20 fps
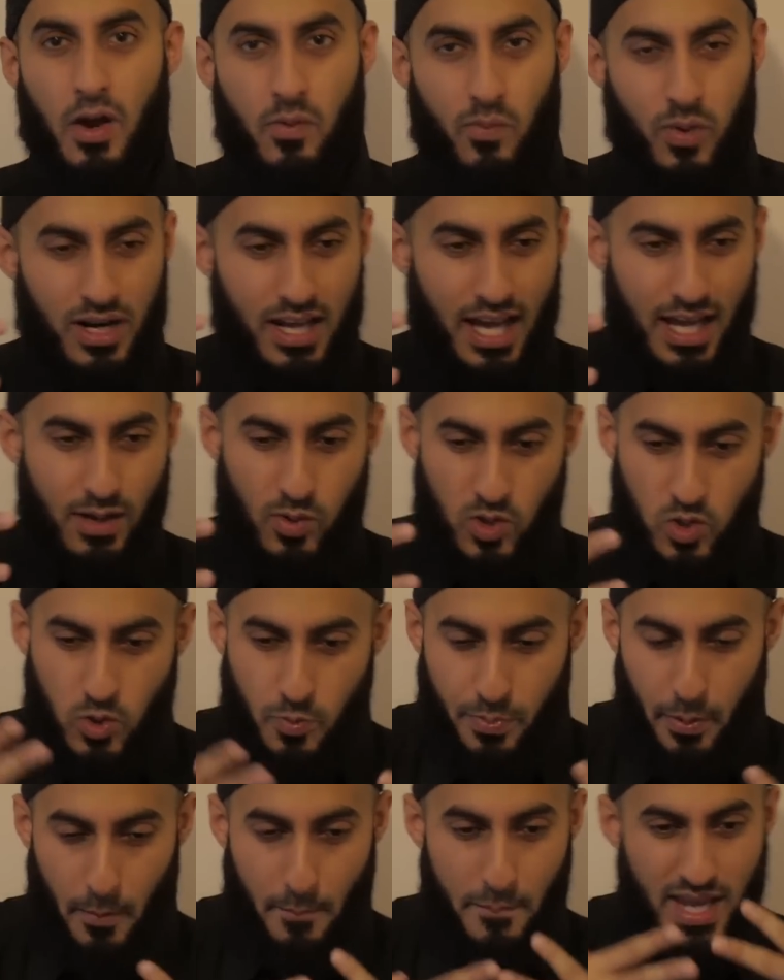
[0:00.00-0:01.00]
And wallahi, when you
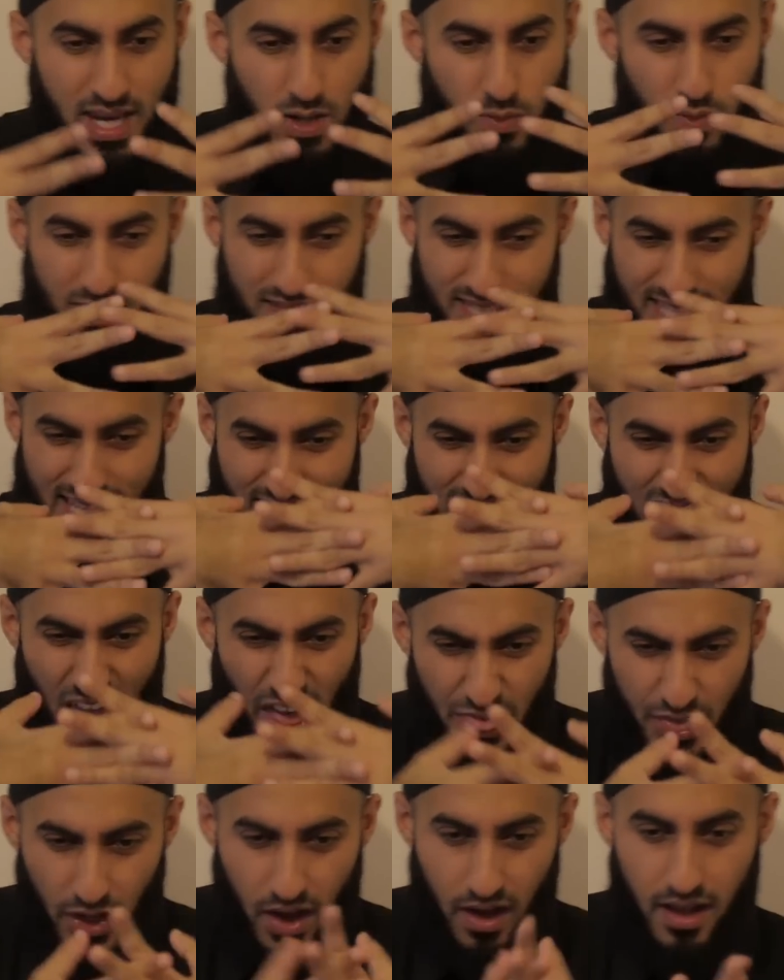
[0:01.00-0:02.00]
put men and women
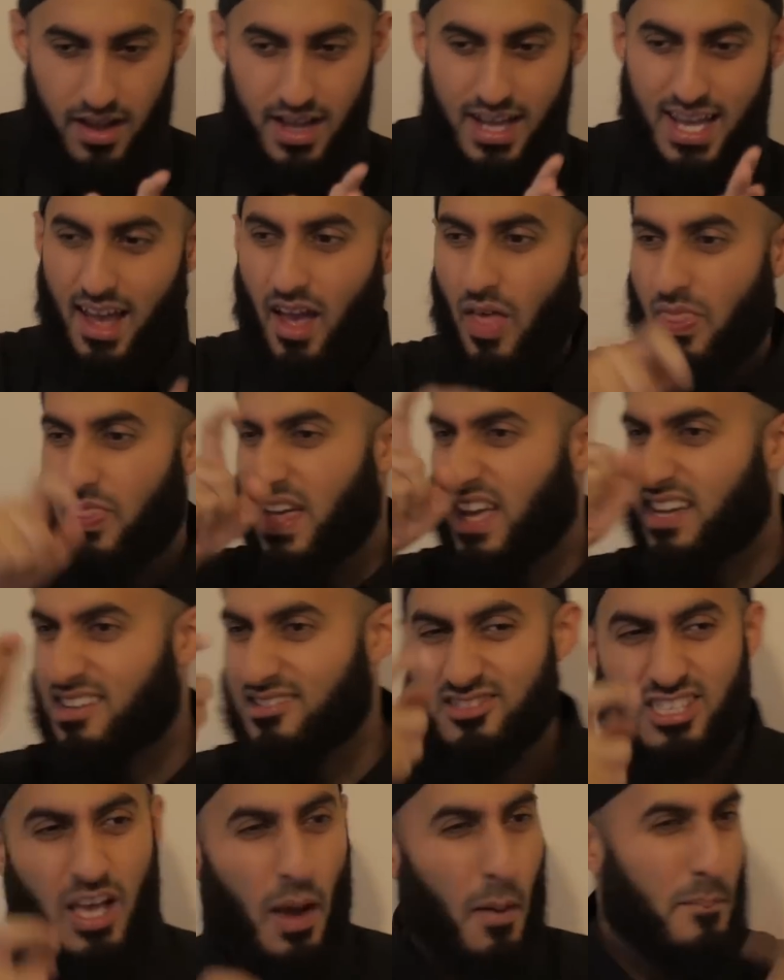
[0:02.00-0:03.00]
together and they can
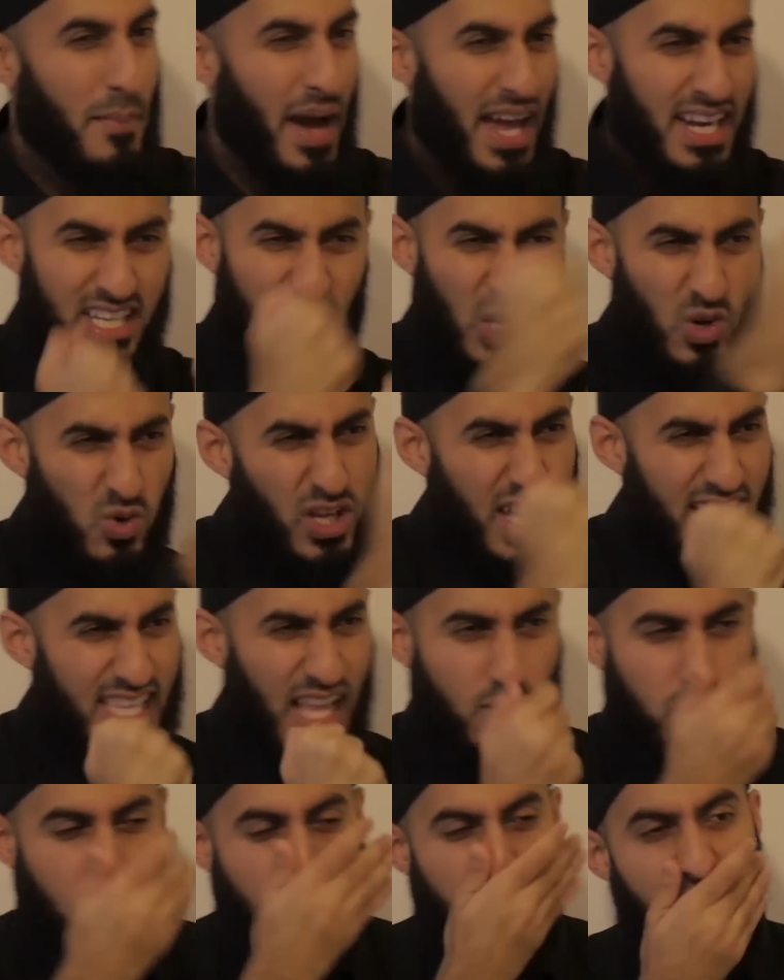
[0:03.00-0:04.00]
see, a man can look at
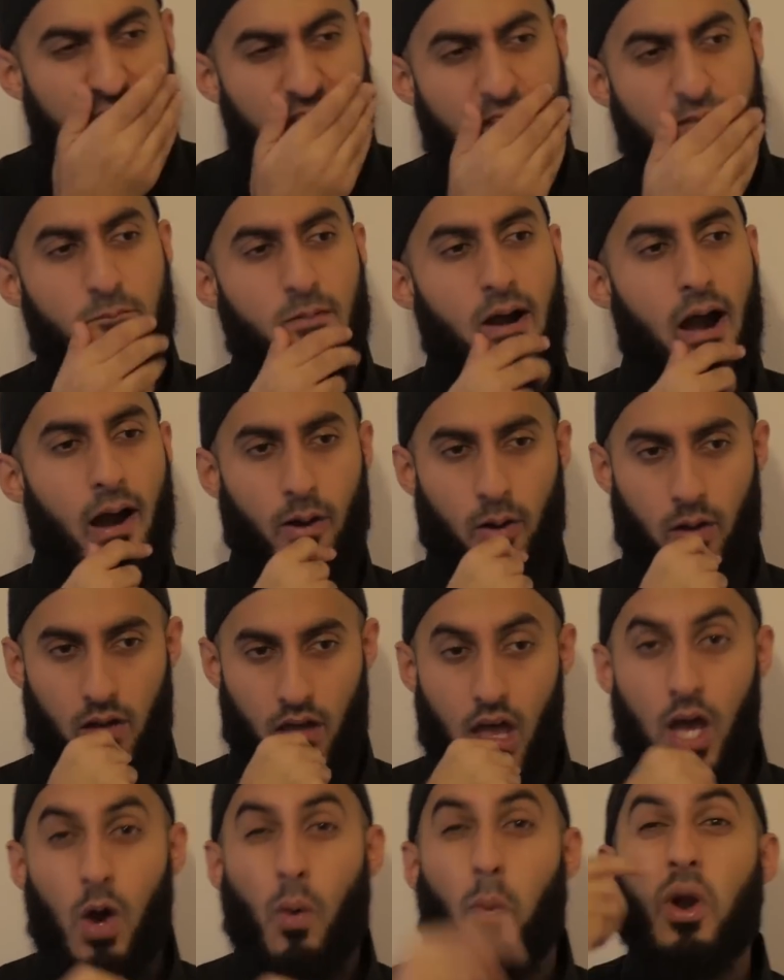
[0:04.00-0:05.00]
that woman and think, wow,
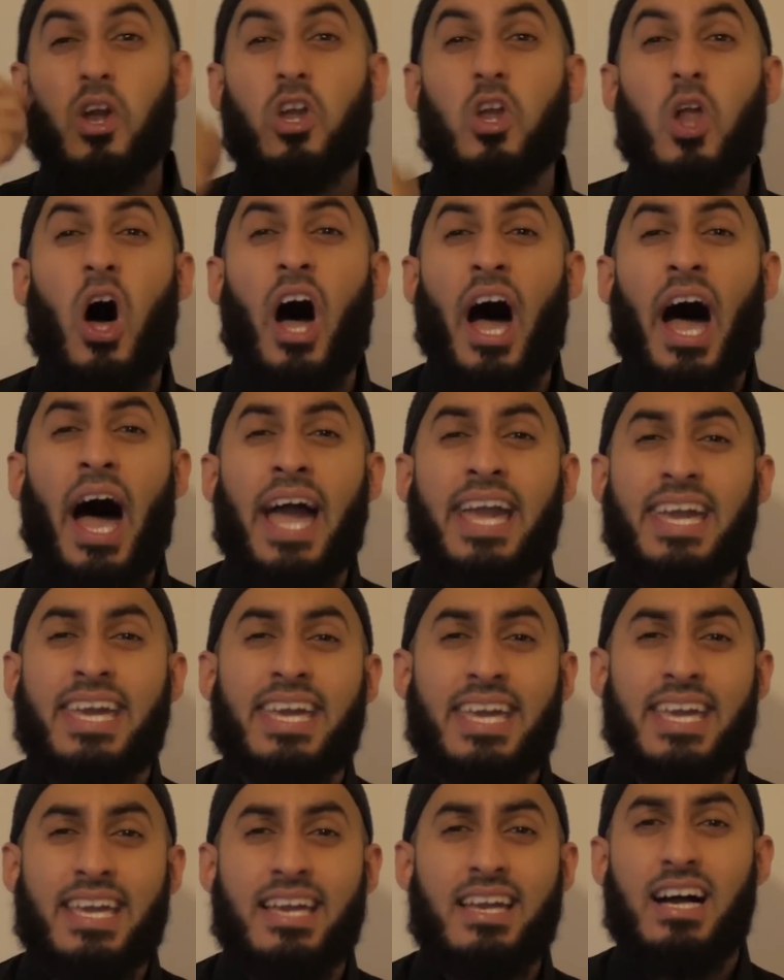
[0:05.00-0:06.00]

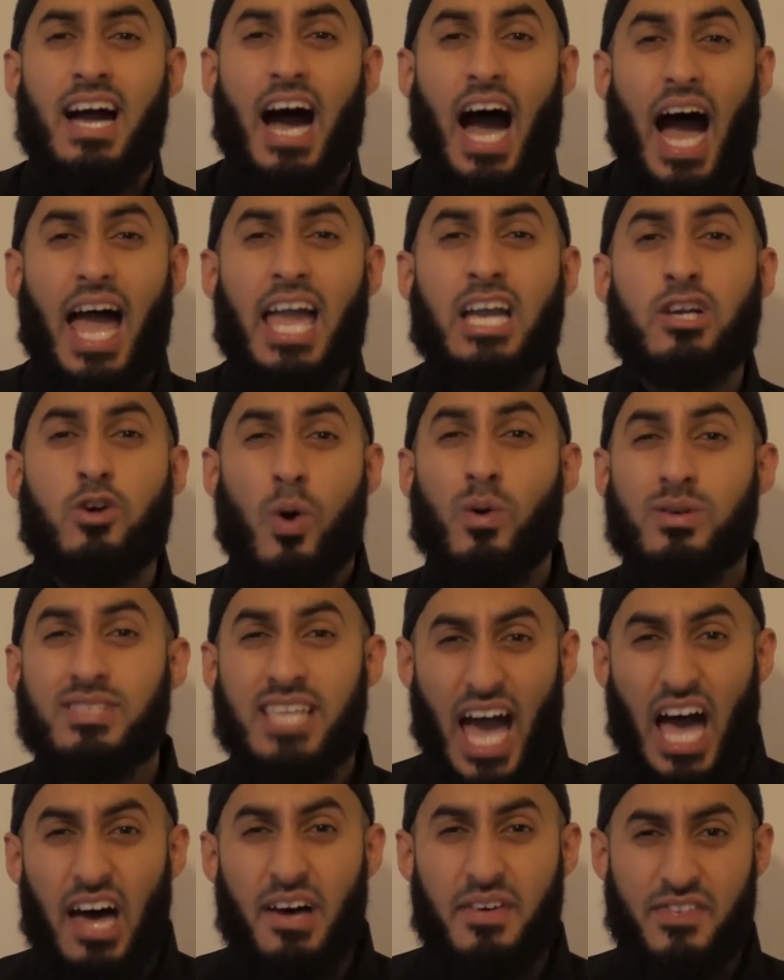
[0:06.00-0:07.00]
wallahi, I go
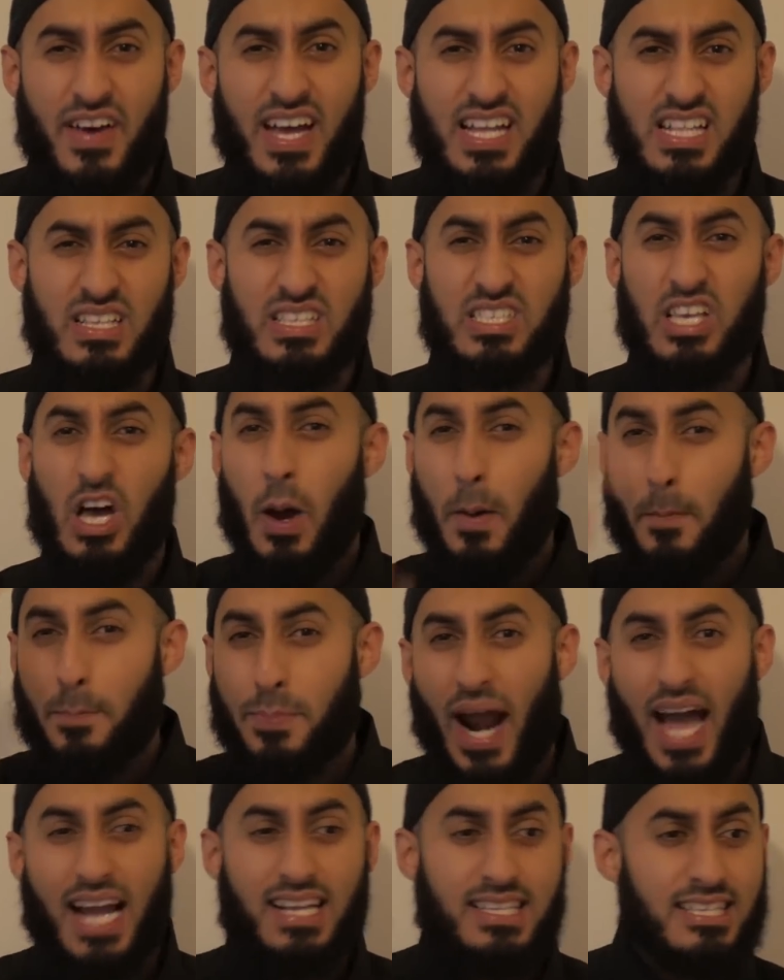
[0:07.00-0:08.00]
to events
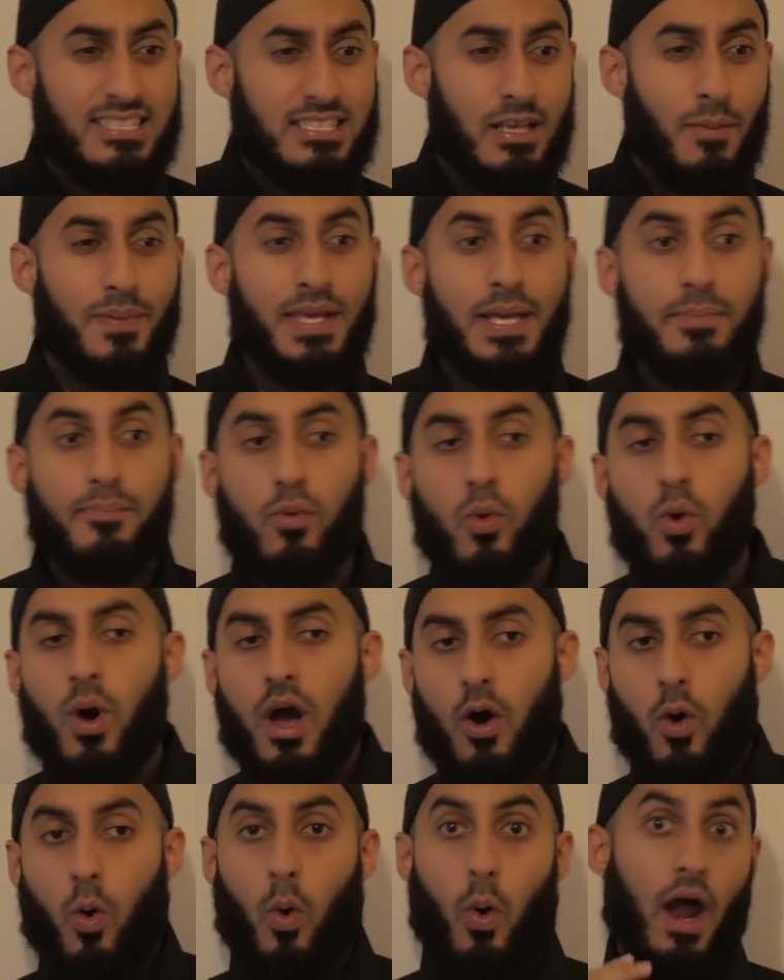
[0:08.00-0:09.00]
practicing people
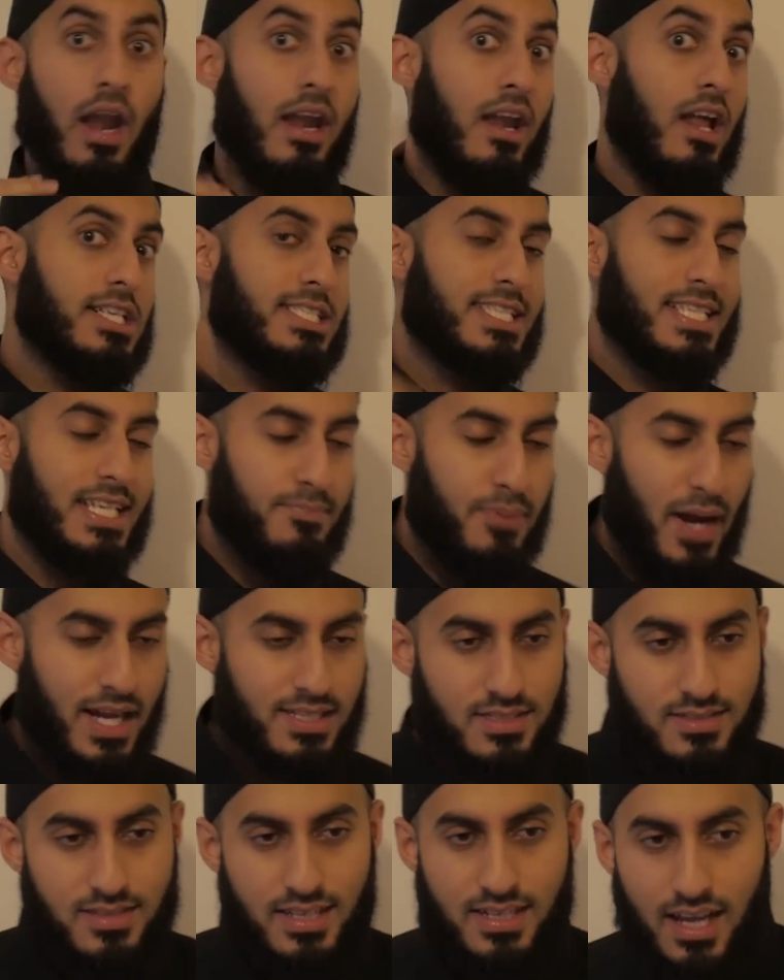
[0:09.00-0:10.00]
or allegedly
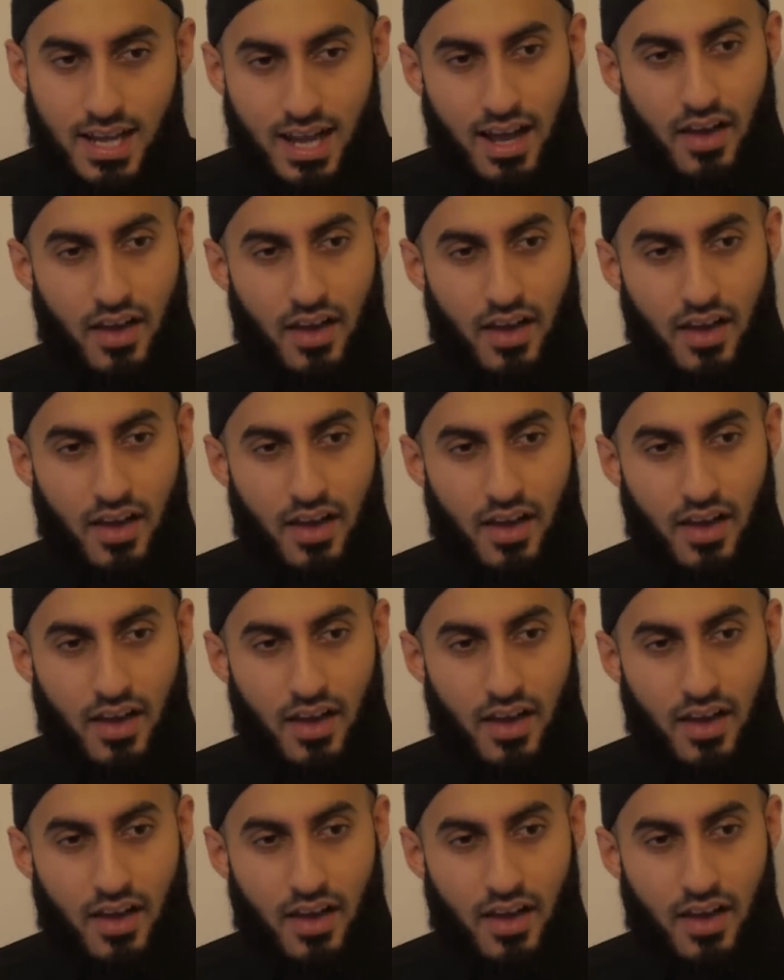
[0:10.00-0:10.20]
practicing.